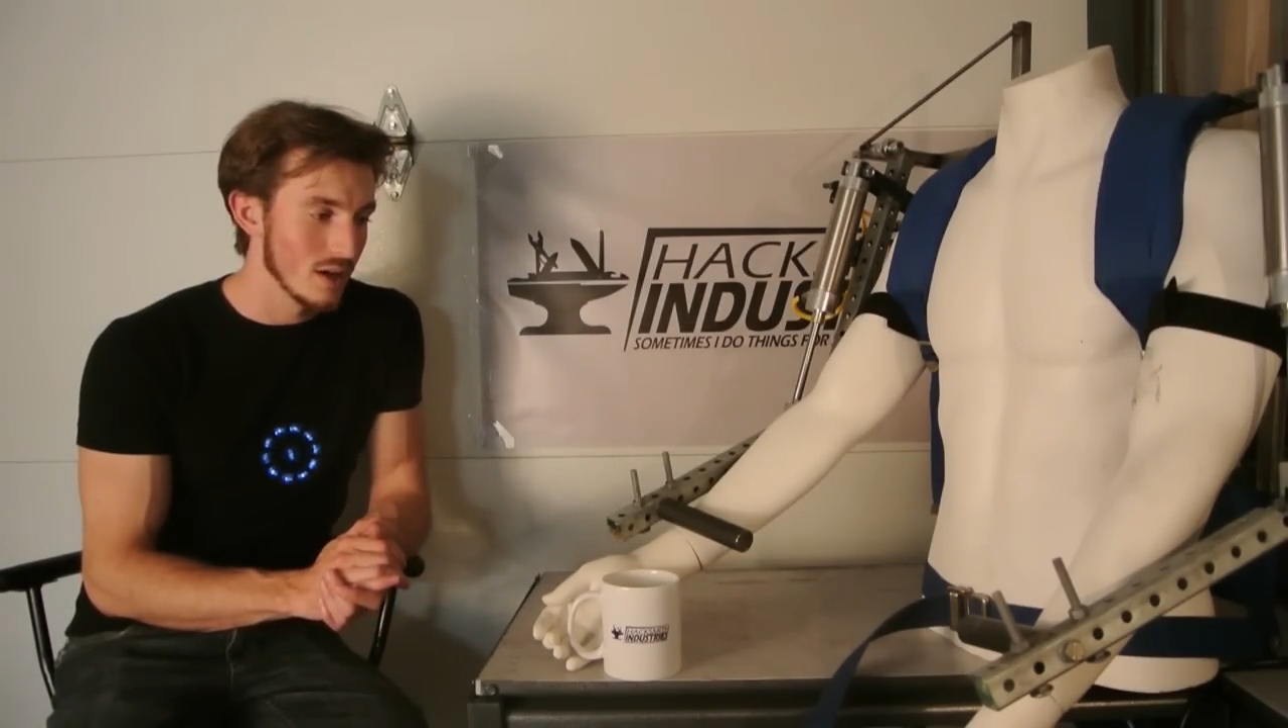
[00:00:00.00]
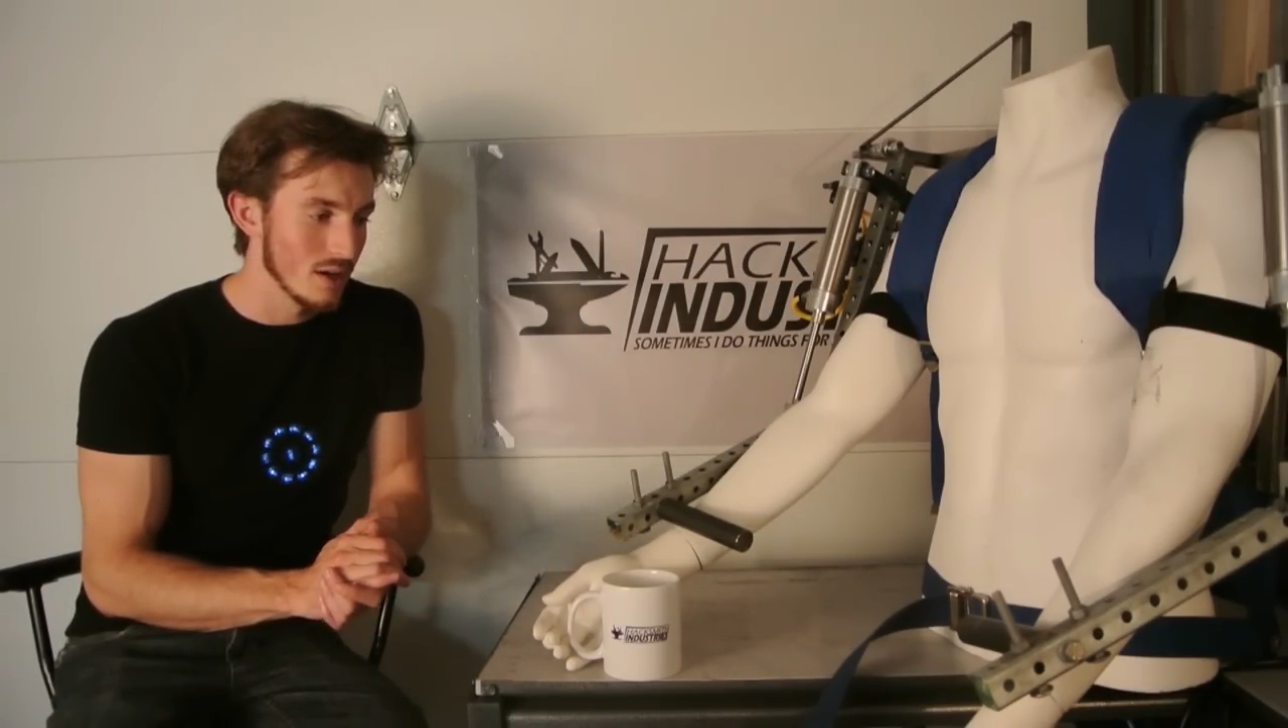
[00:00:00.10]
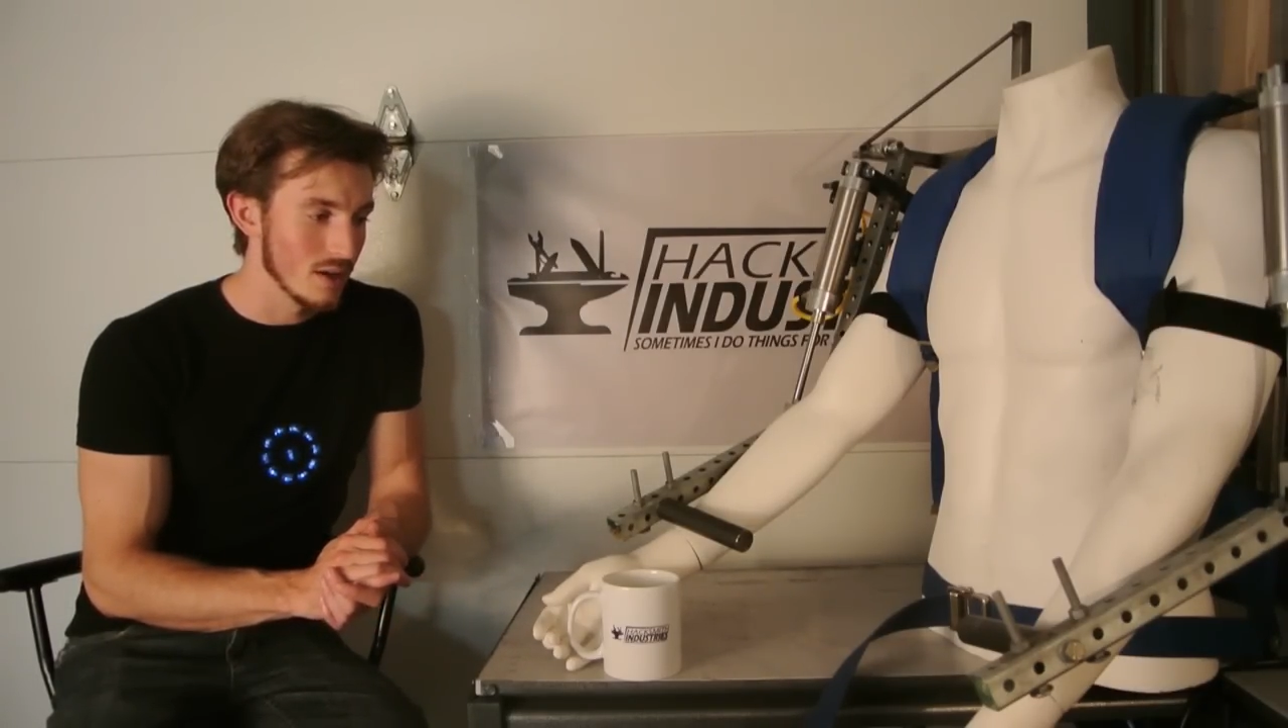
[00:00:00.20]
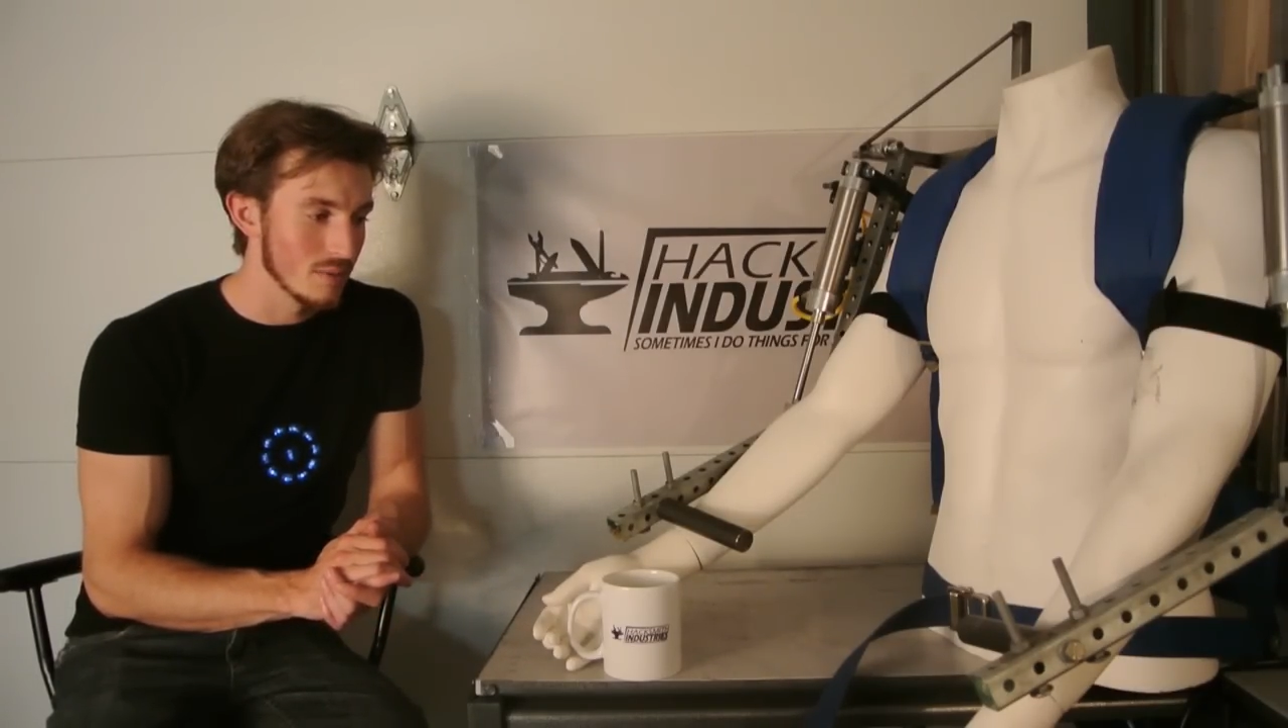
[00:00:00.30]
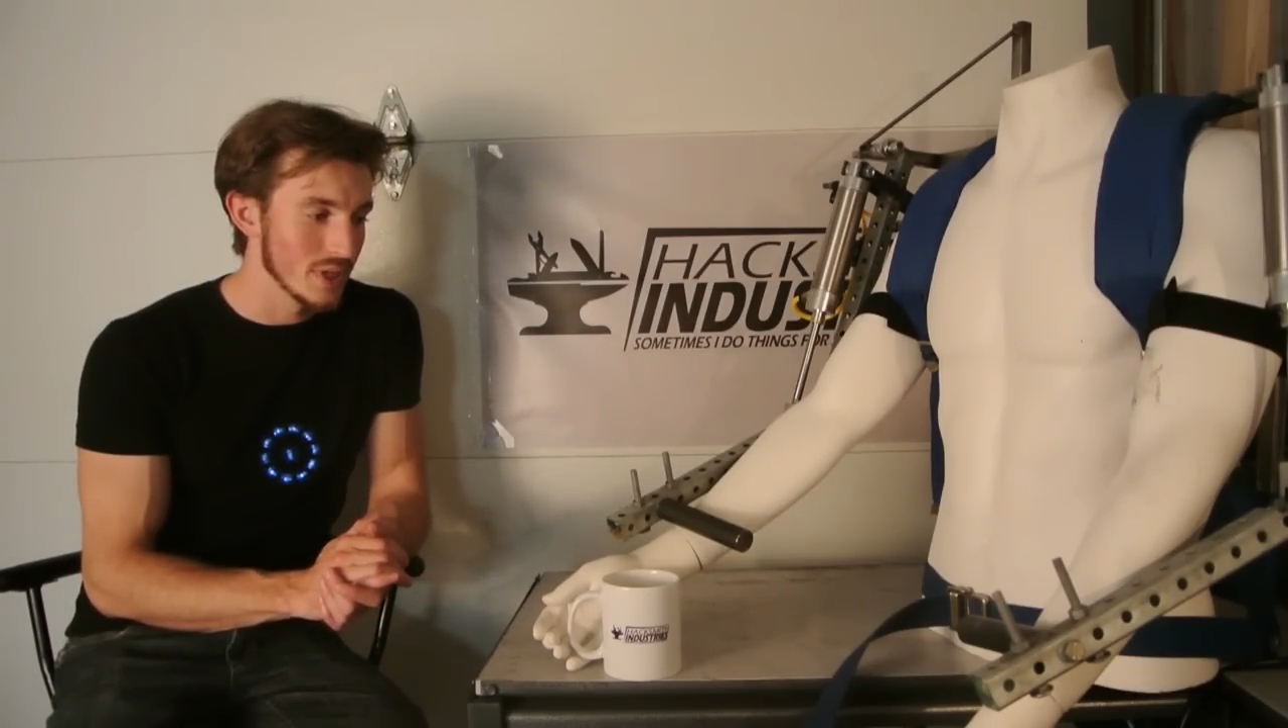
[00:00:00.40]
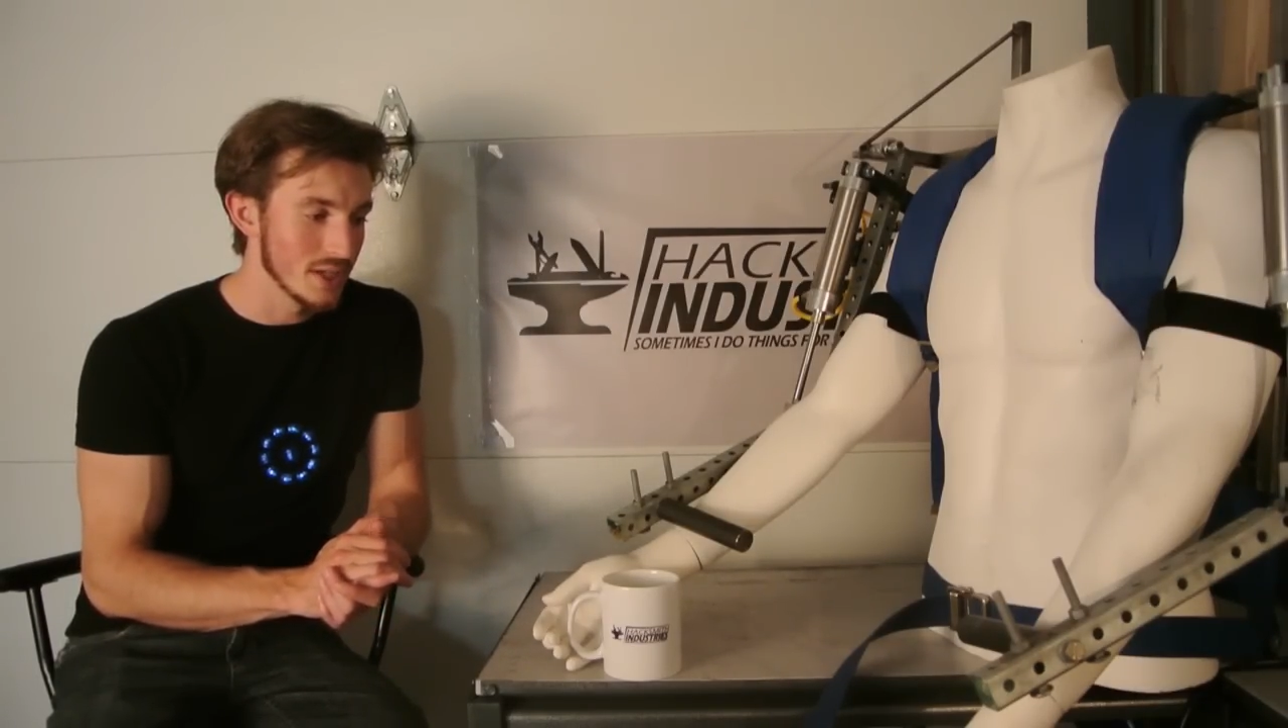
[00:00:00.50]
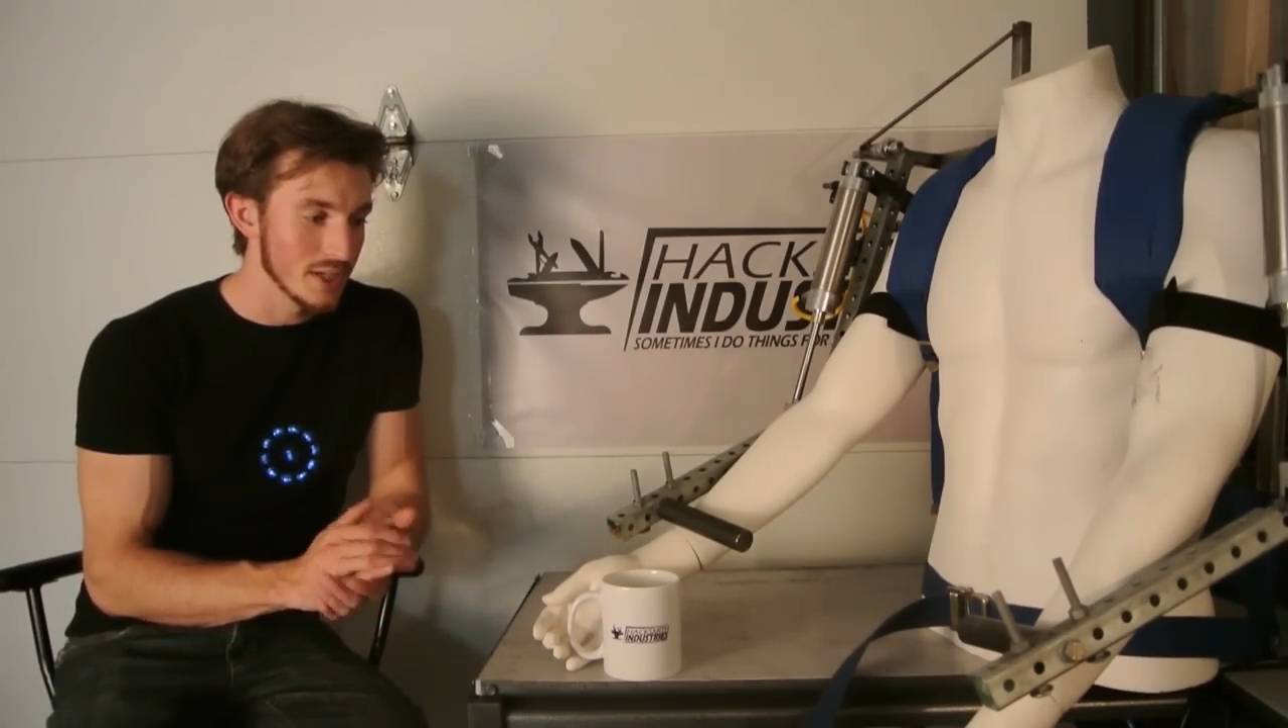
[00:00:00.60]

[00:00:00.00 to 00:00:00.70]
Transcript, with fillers: Um, in